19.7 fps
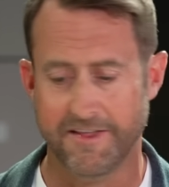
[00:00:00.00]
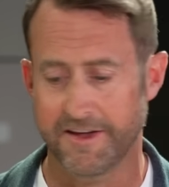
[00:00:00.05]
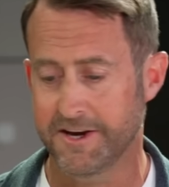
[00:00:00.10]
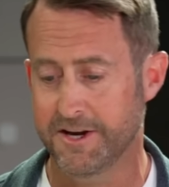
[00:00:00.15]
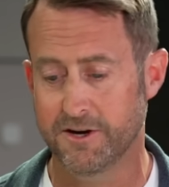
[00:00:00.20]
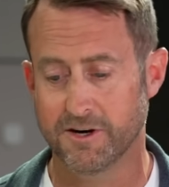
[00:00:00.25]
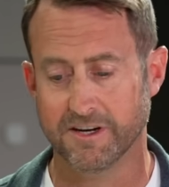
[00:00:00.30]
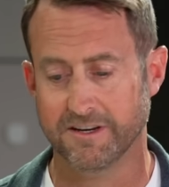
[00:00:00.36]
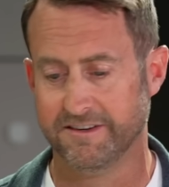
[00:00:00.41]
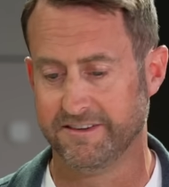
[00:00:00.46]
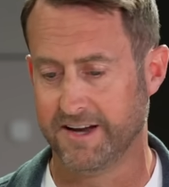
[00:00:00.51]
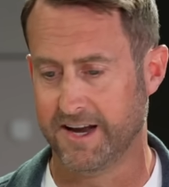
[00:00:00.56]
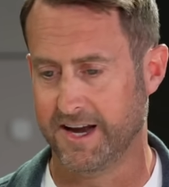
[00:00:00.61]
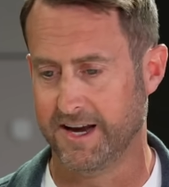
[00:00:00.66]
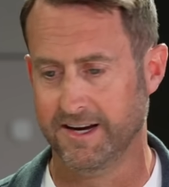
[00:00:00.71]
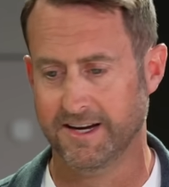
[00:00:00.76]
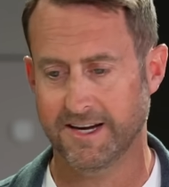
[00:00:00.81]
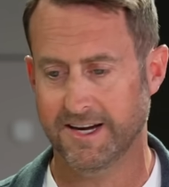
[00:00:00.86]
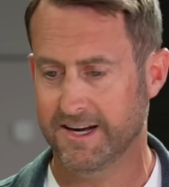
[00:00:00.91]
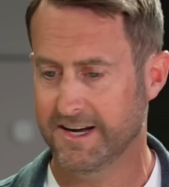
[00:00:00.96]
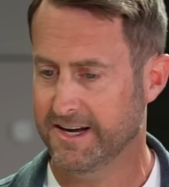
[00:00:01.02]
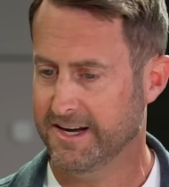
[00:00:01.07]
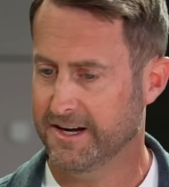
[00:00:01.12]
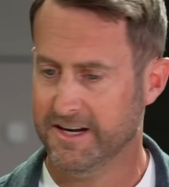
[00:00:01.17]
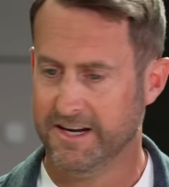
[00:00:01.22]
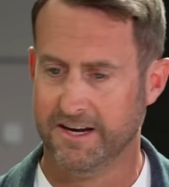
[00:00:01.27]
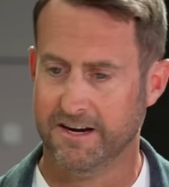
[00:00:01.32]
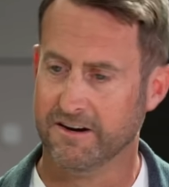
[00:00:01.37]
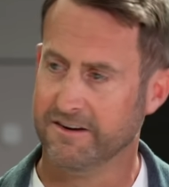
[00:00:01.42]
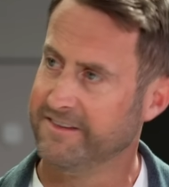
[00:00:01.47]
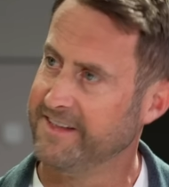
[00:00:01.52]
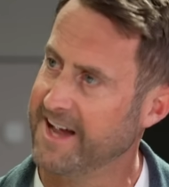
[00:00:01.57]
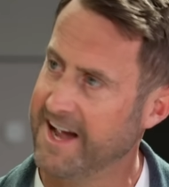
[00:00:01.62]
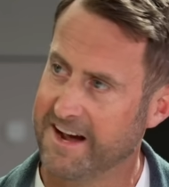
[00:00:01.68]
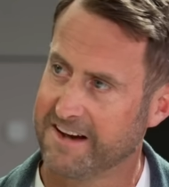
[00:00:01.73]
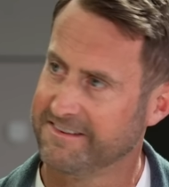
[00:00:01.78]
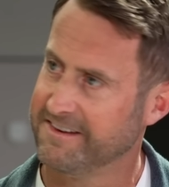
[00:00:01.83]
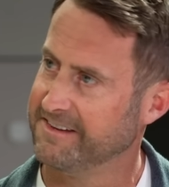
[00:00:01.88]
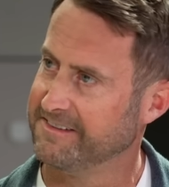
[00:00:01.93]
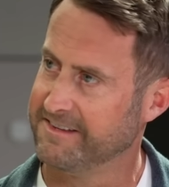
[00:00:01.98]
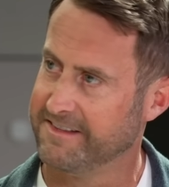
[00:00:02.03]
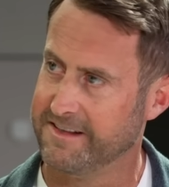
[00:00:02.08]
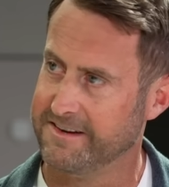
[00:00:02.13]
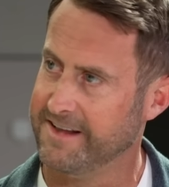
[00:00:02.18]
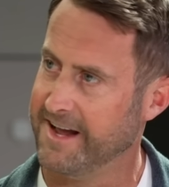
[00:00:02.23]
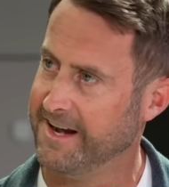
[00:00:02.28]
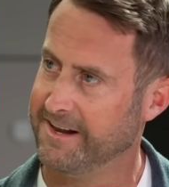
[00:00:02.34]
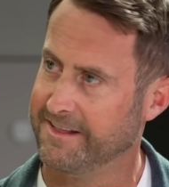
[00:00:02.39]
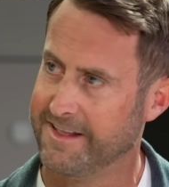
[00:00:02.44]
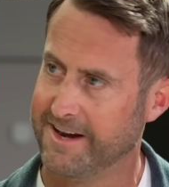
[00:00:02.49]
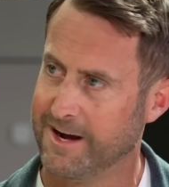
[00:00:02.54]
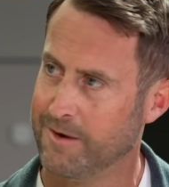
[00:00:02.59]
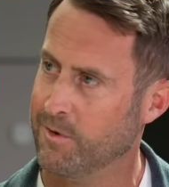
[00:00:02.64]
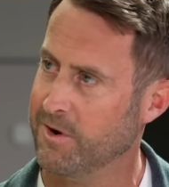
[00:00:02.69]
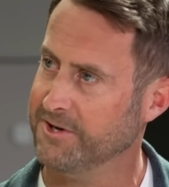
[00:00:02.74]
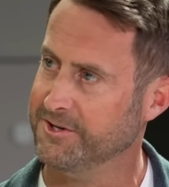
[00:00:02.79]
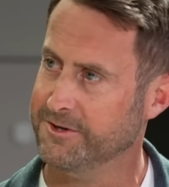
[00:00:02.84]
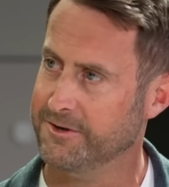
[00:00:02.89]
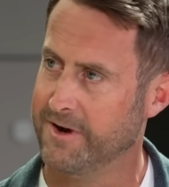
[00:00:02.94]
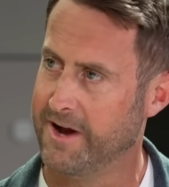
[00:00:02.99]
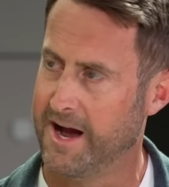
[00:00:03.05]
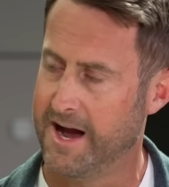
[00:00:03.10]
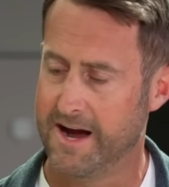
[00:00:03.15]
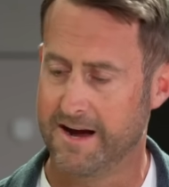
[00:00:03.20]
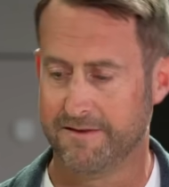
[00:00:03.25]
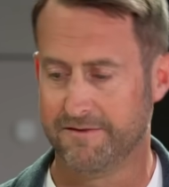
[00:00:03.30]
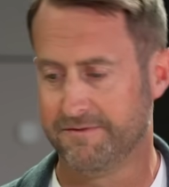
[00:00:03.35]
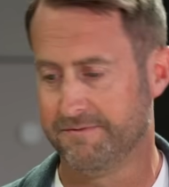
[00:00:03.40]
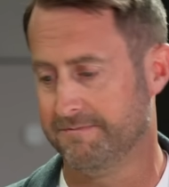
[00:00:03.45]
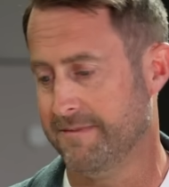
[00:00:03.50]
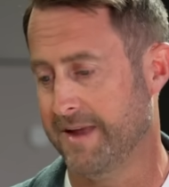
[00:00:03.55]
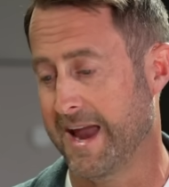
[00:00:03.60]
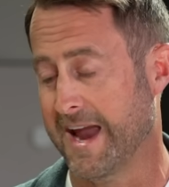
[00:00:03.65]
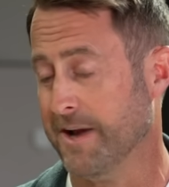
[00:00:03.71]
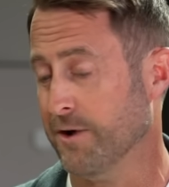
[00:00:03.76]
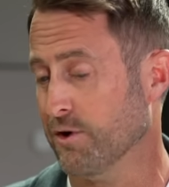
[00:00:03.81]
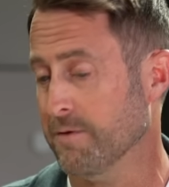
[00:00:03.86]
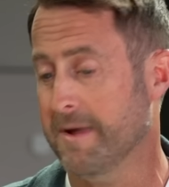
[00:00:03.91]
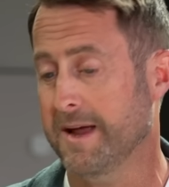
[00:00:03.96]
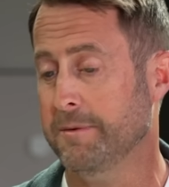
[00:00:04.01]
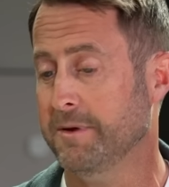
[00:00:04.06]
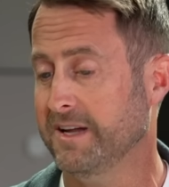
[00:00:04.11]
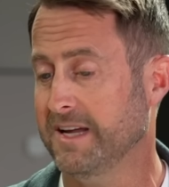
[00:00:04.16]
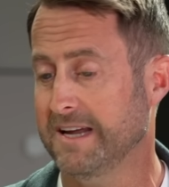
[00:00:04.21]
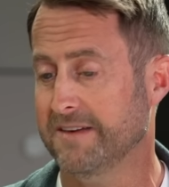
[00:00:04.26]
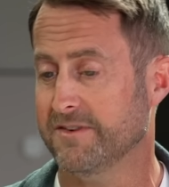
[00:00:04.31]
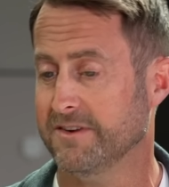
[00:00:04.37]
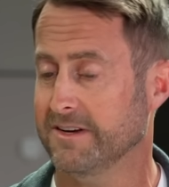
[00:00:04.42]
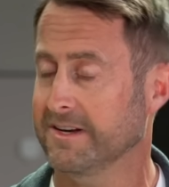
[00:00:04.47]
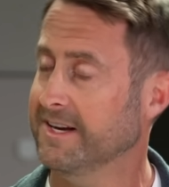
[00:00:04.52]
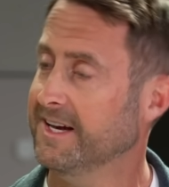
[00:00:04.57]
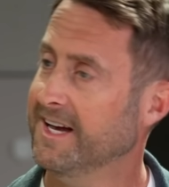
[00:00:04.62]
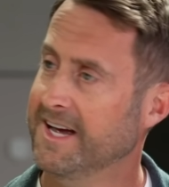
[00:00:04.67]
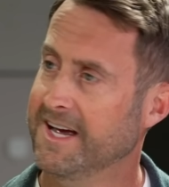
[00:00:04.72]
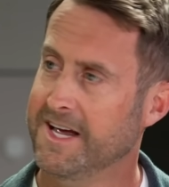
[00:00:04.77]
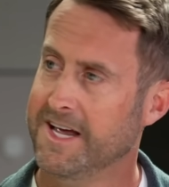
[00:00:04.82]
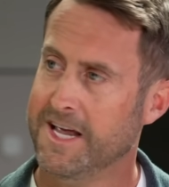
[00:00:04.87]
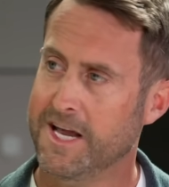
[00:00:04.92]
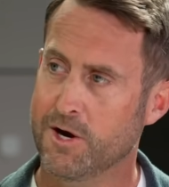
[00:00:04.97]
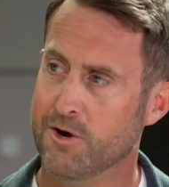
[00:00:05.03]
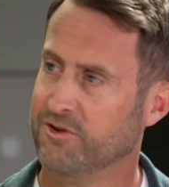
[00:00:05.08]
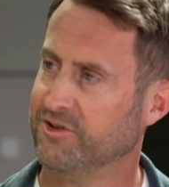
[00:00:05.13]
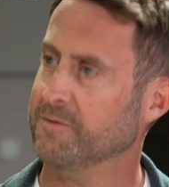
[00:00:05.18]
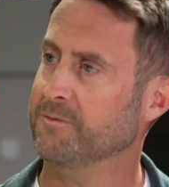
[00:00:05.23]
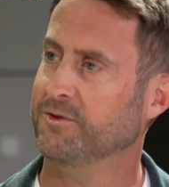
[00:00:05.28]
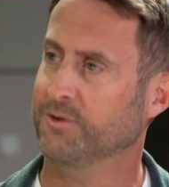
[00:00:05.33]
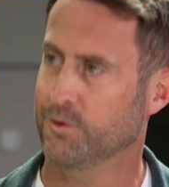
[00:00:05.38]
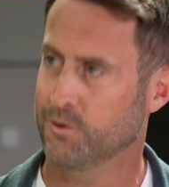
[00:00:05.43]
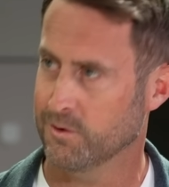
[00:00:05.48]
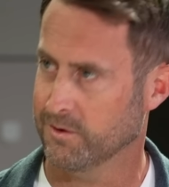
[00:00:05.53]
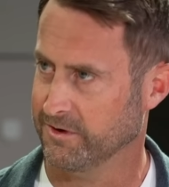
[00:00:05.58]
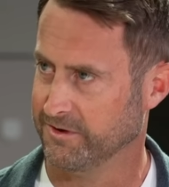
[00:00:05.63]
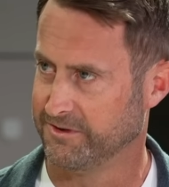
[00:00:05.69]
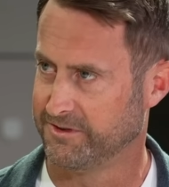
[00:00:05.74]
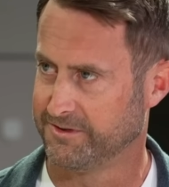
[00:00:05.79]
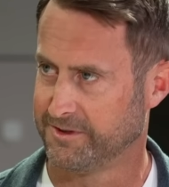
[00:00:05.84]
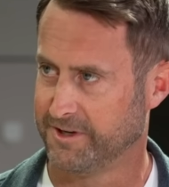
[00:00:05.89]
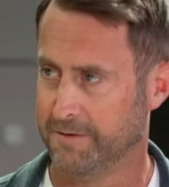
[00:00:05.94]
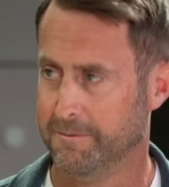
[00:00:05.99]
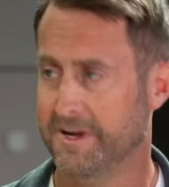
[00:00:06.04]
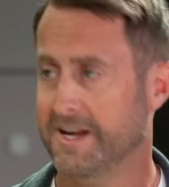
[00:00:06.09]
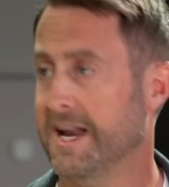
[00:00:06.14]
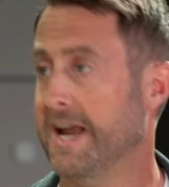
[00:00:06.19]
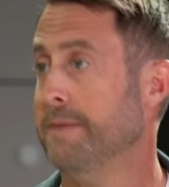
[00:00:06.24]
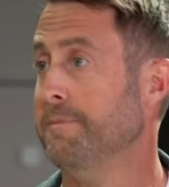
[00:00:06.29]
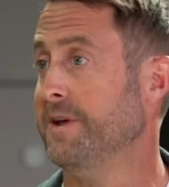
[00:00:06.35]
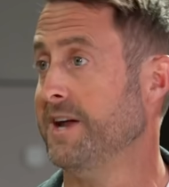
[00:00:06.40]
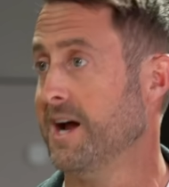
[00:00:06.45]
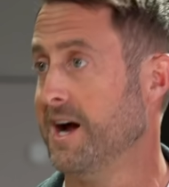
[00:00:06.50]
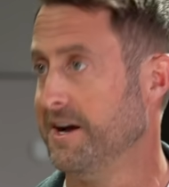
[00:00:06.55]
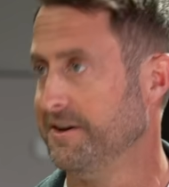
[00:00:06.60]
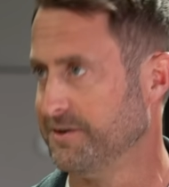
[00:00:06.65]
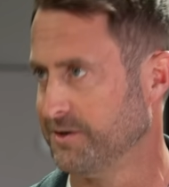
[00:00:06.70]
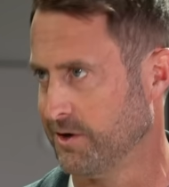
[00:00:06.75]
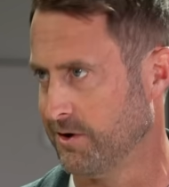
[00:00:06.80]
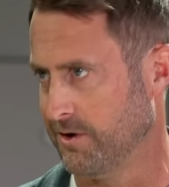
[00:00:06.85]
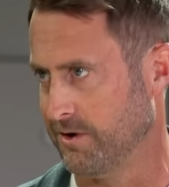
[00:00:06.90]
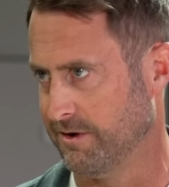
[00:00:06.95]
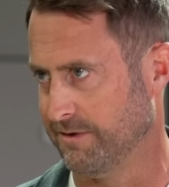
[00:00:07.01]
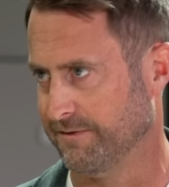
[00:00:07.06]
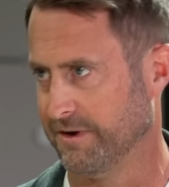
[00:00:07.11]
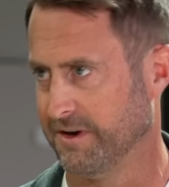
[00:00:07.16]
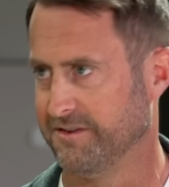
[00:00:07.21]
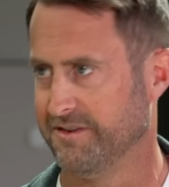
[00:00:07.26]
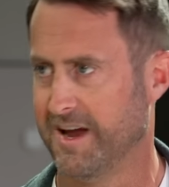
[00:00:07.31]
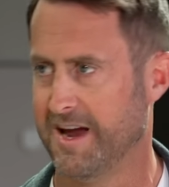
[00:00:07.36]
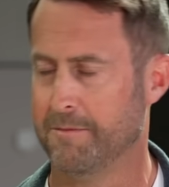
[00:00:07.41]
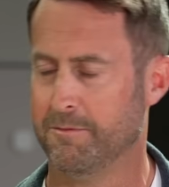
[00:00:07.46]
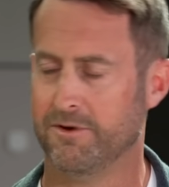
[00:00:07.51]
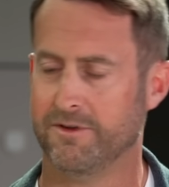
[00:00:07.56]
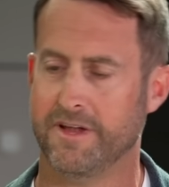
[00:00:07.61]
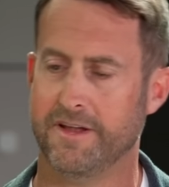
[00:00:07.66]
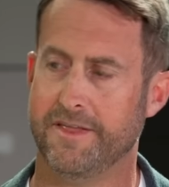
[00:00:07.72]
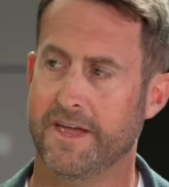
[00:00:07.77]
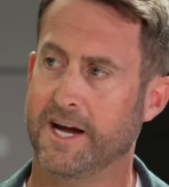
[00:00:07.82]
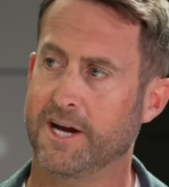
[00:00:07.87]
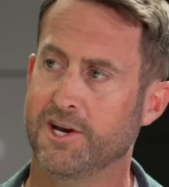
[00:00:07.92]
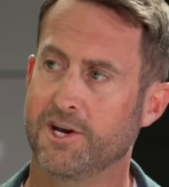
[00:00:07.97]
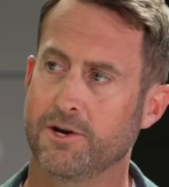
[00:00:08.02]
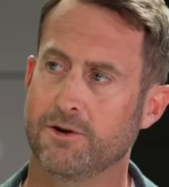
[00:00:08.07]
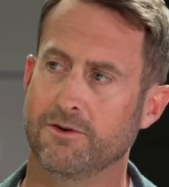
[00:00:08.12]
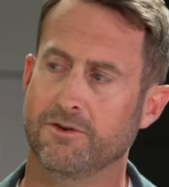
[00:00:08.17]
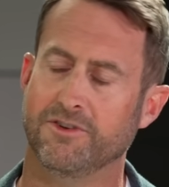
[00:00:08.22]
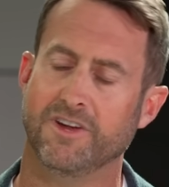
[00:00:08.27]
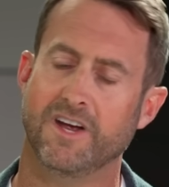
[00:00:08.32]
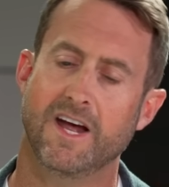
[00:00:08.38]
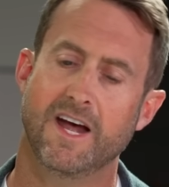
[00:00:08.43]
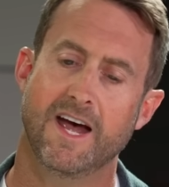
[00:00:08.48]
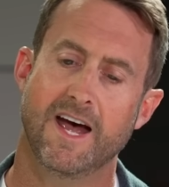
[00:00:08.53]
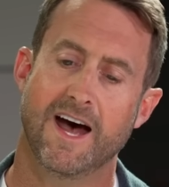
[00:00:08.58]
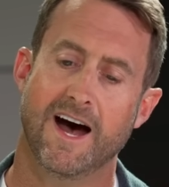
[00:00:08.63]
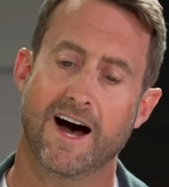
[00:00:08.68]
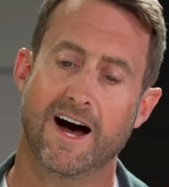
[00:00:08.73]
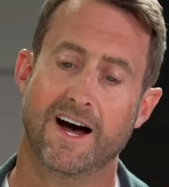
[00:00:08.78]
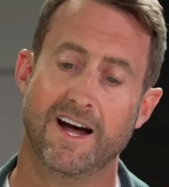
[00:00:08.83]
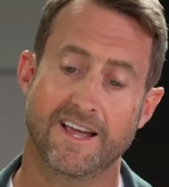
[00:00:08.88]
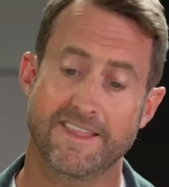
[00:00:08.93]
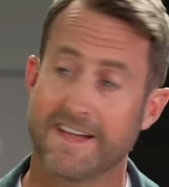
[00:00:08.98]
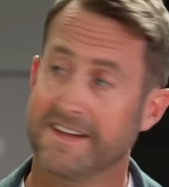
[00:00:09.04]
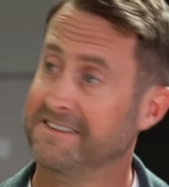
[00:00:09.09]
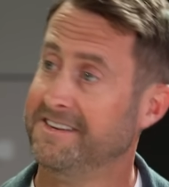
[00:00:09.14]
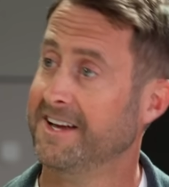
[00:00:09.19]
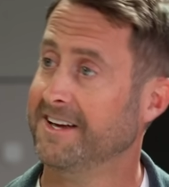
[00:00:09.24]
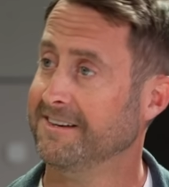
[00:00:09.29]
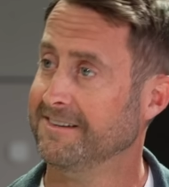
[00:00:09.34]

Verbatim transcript: then you can say, here's the access to the data that I want you to have, and or maybe even here's some tools, could be an API to call, for example, that they can use. Uh, and that's it,